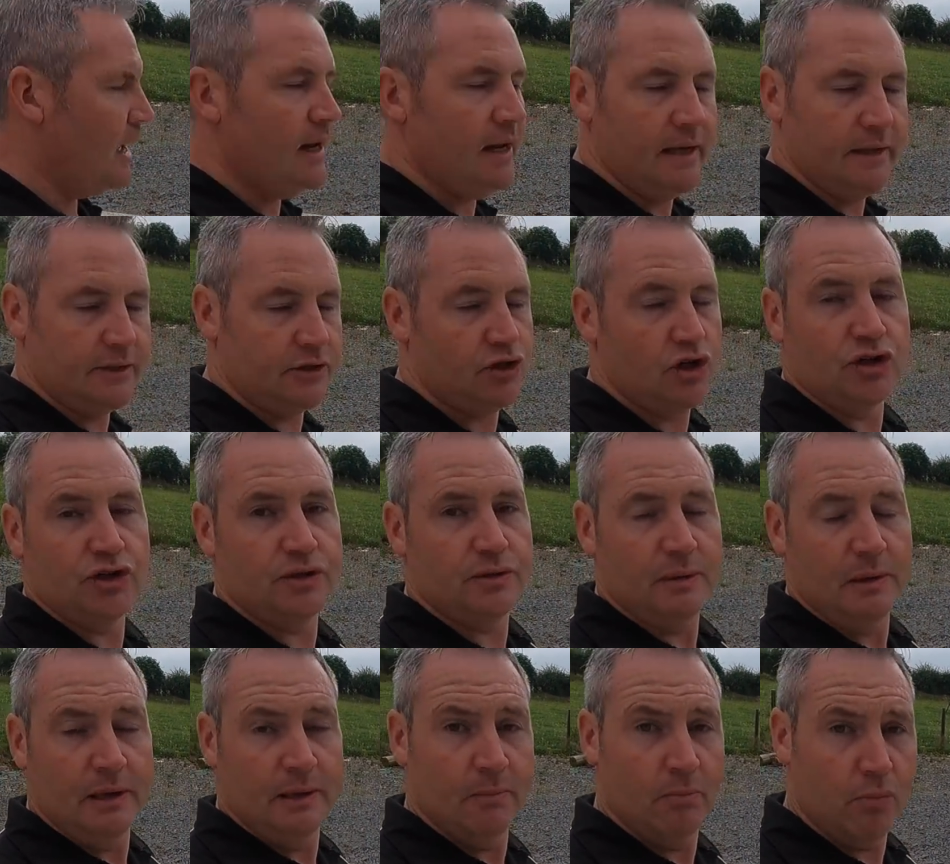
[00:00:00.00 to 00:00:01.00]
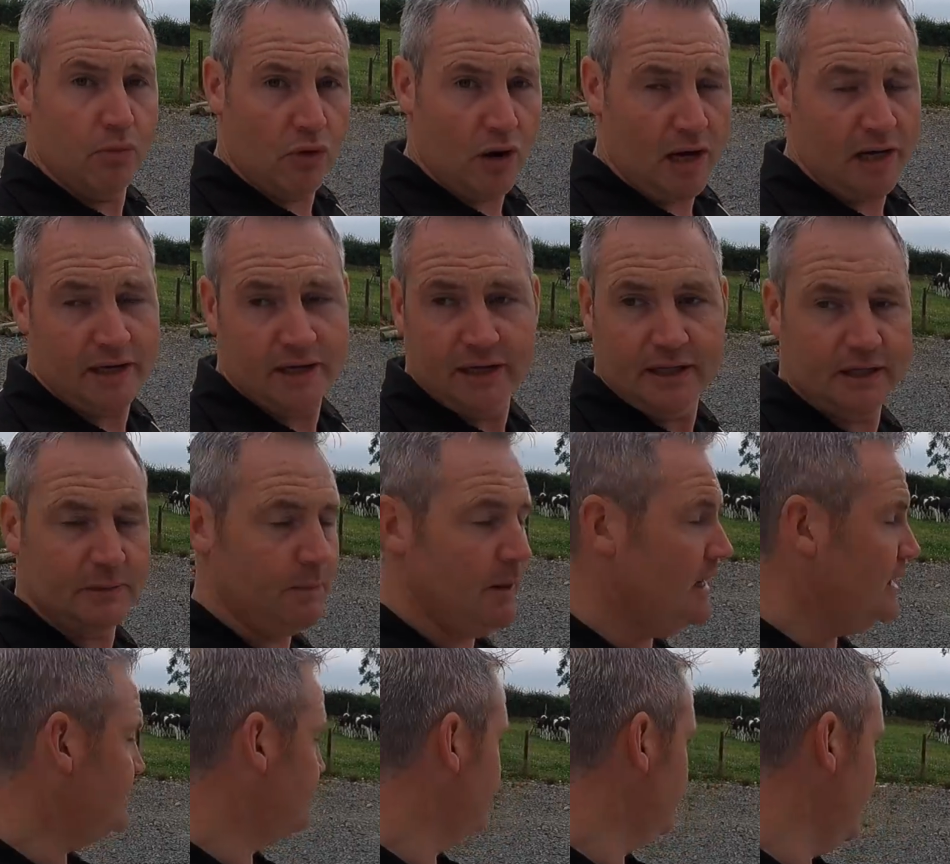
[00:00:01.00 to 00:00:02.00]
It's just brilliant. It
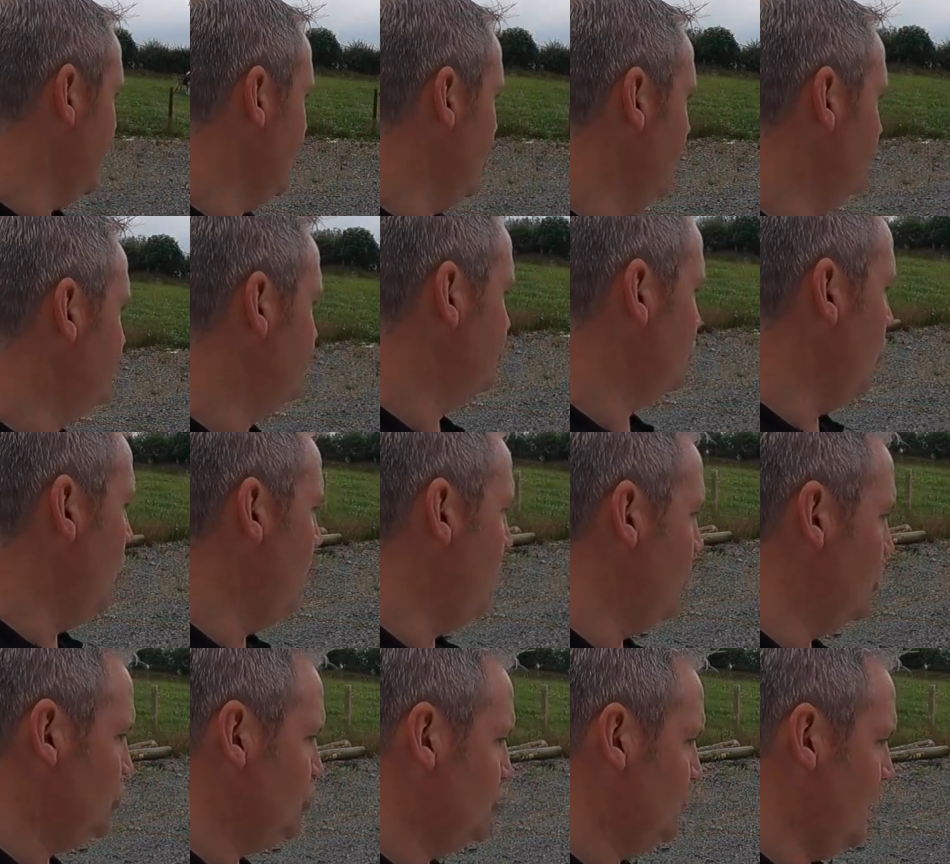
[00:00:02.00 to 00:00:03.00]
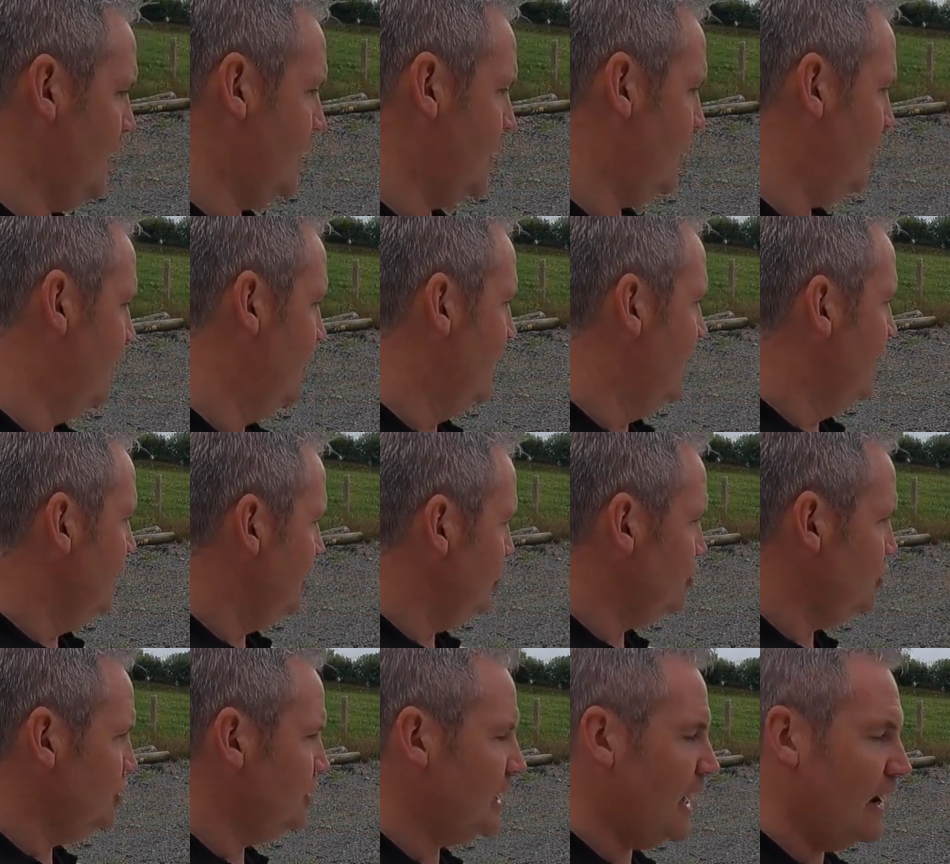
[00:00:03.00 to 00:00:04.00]
speeds the thing up so much quicker. You
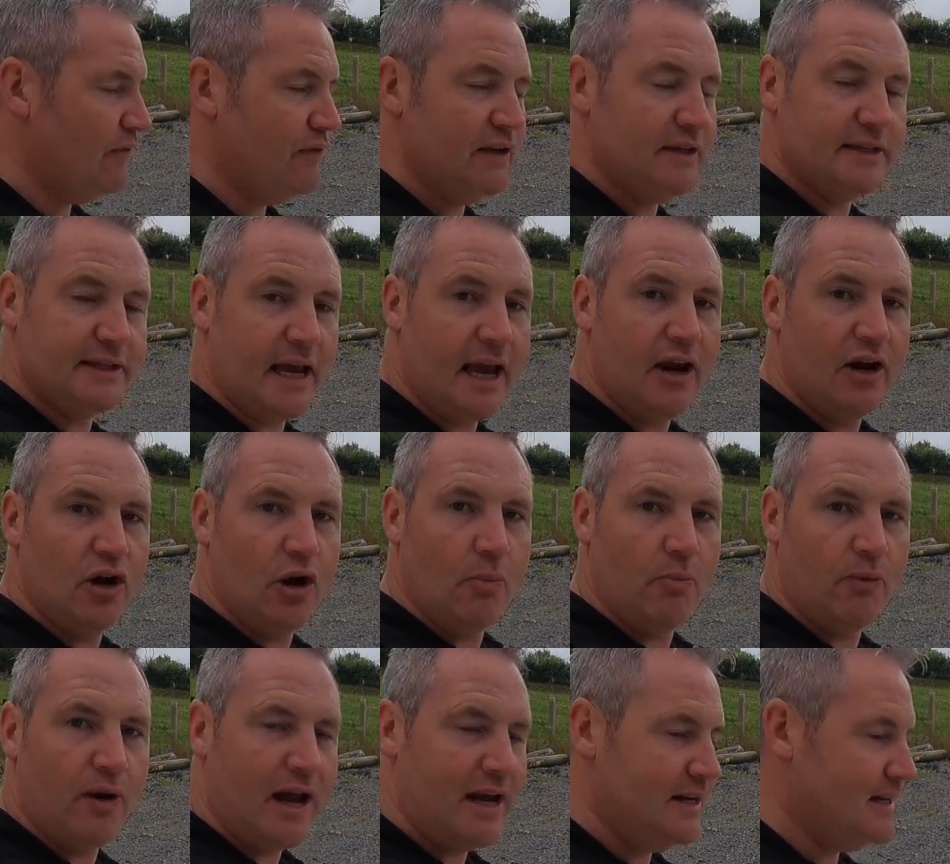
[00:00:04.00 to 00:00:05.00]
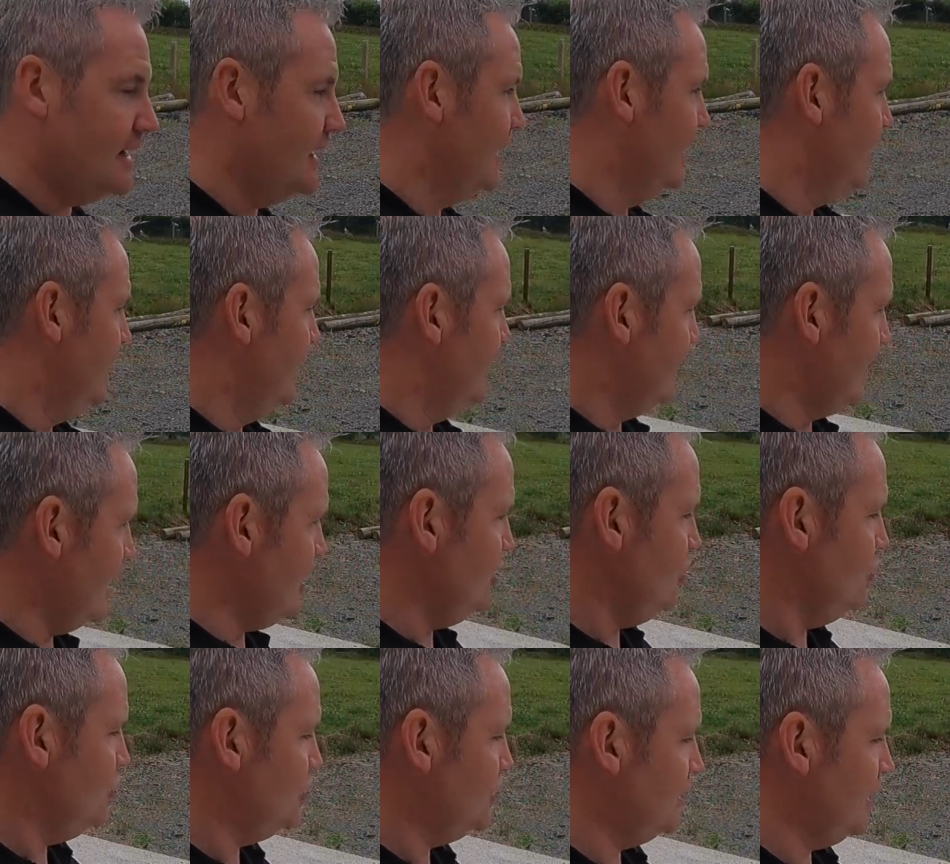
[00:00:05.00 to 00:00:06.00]
just have to set it up right, get
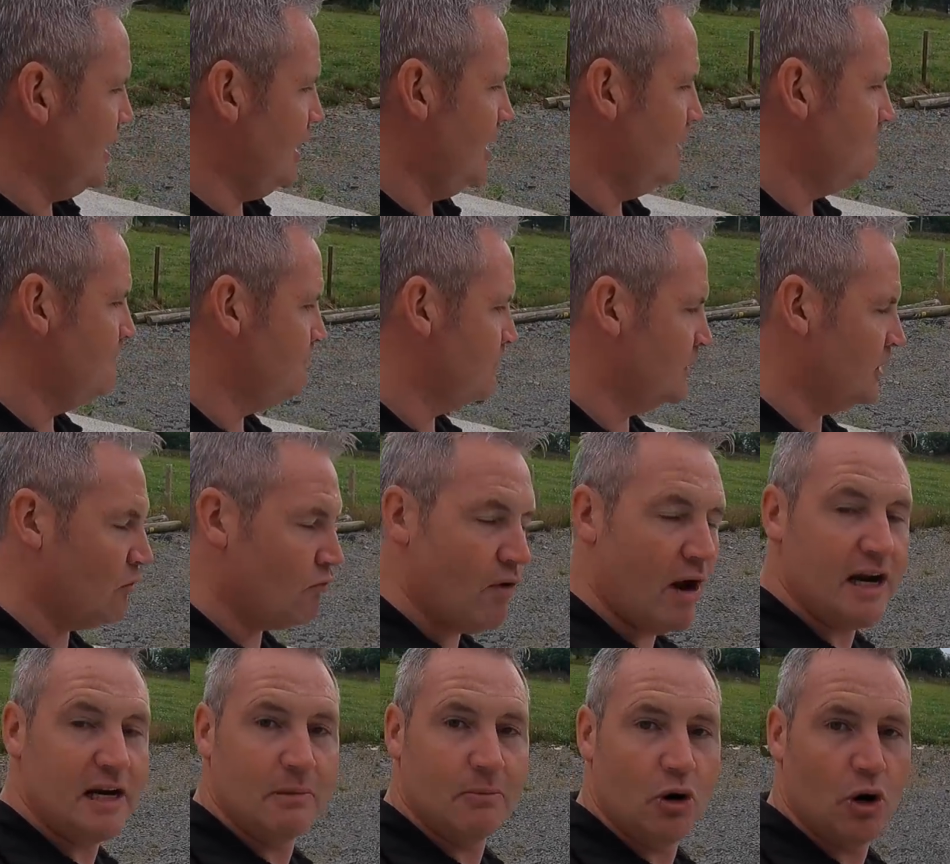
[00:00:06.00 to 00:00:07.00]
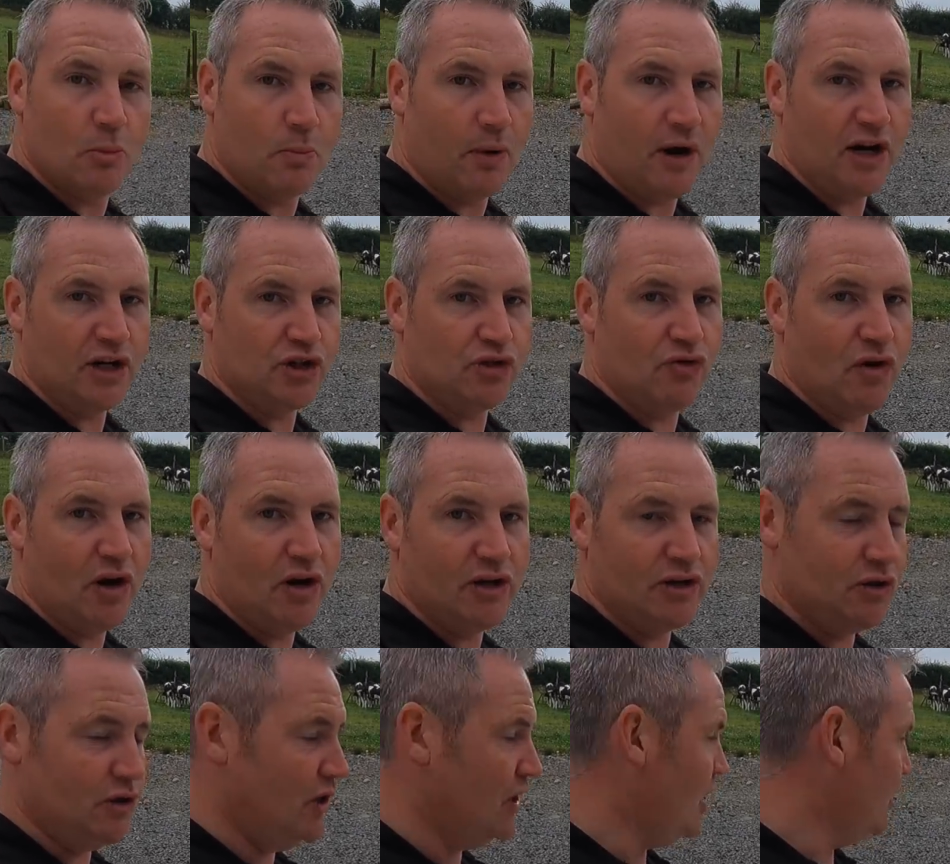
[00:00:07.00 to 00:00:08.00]
used to the right amount of pressure on it
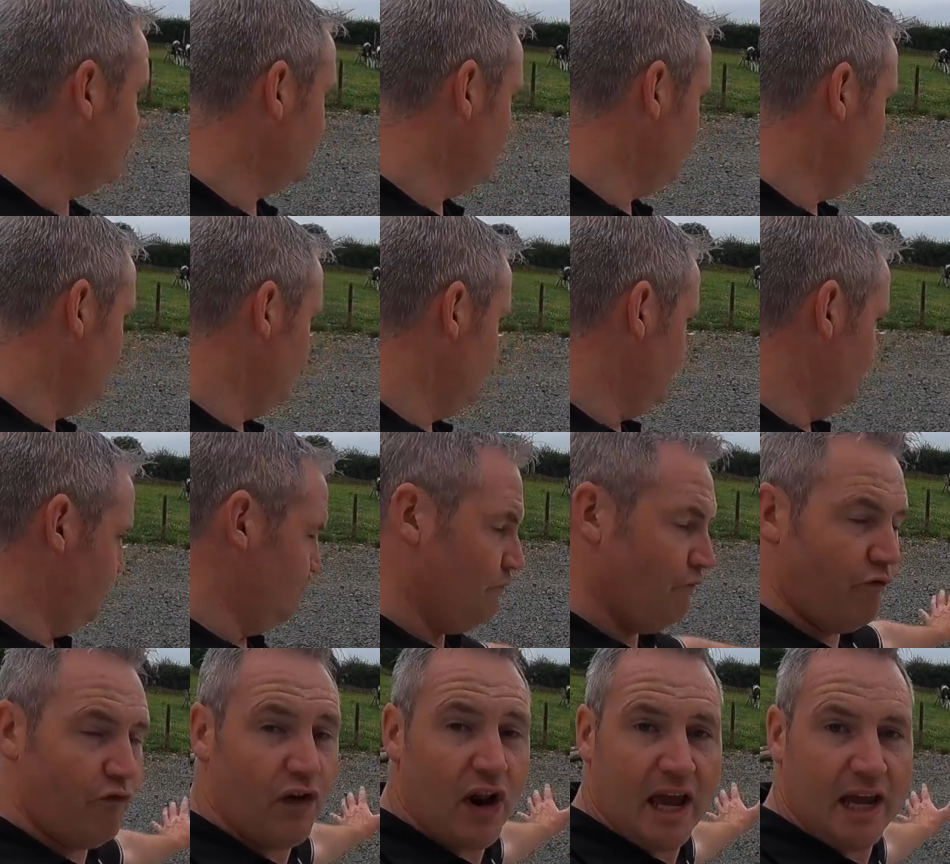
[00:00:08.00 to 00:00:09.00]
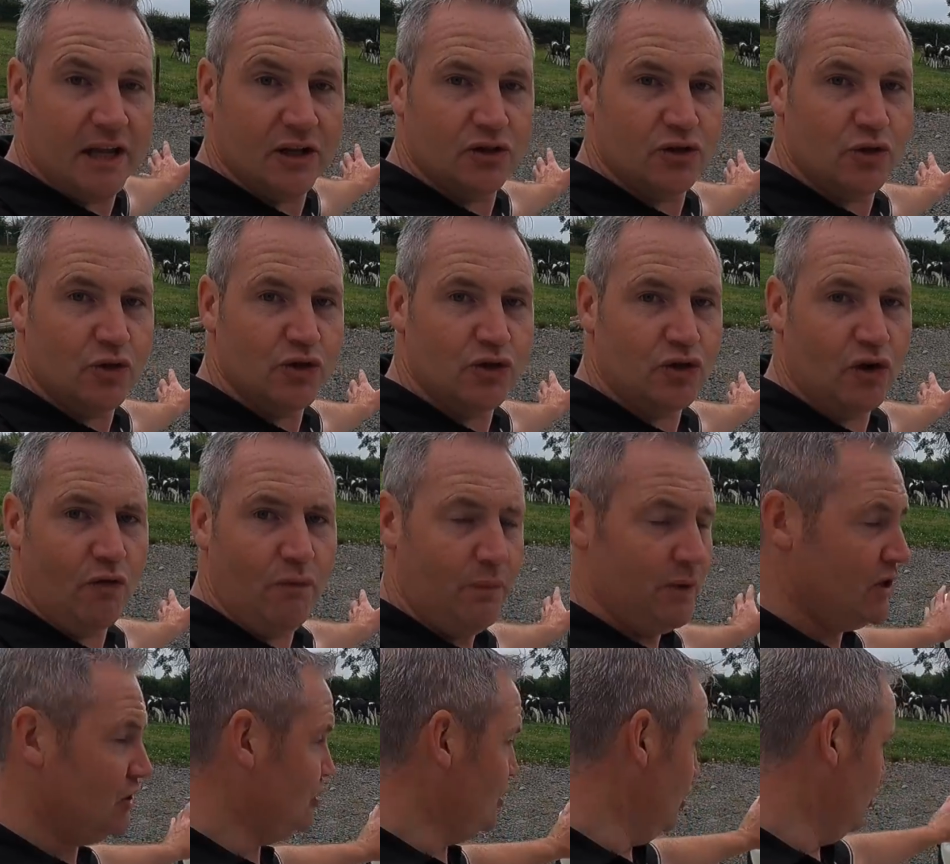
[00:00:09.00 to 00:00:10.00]
so you're not flying through stuff,
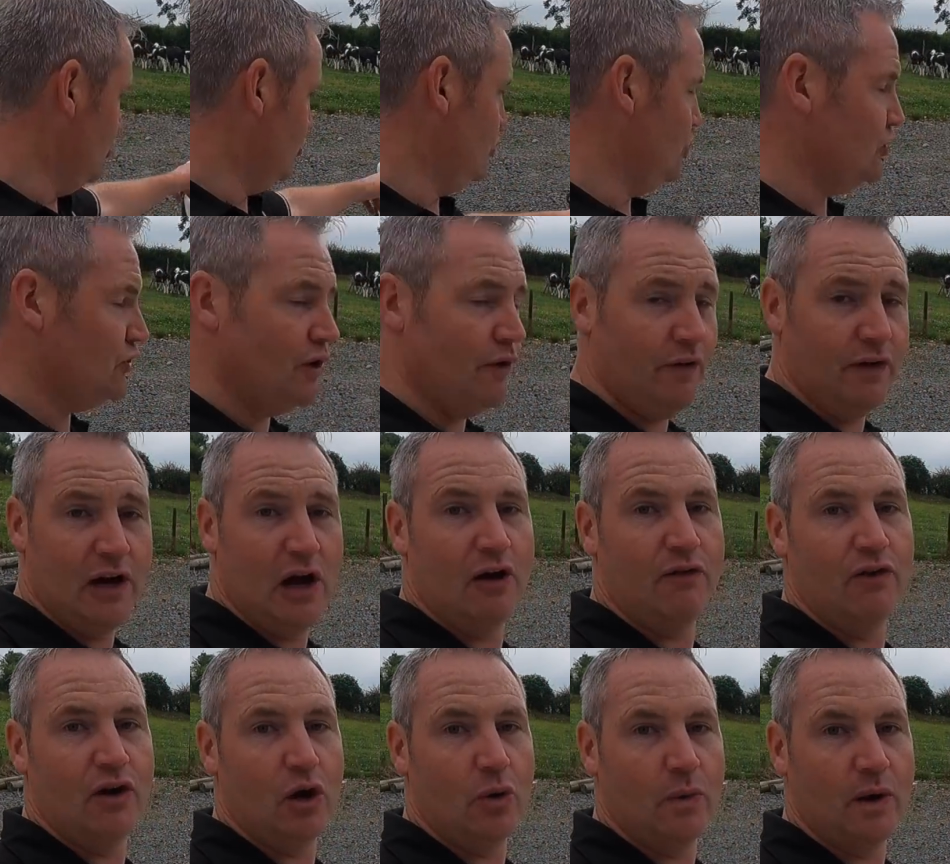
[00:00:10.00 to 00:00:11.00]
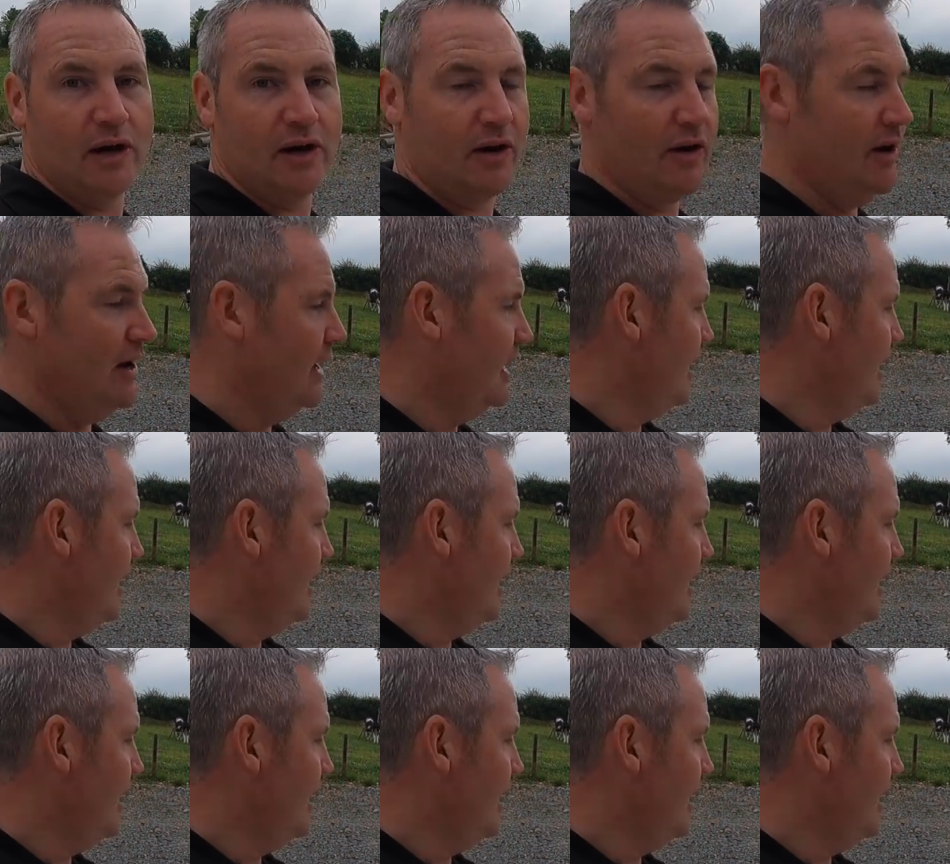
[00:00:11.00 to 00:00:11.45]
because you'll go through stuff an awful lot quicker.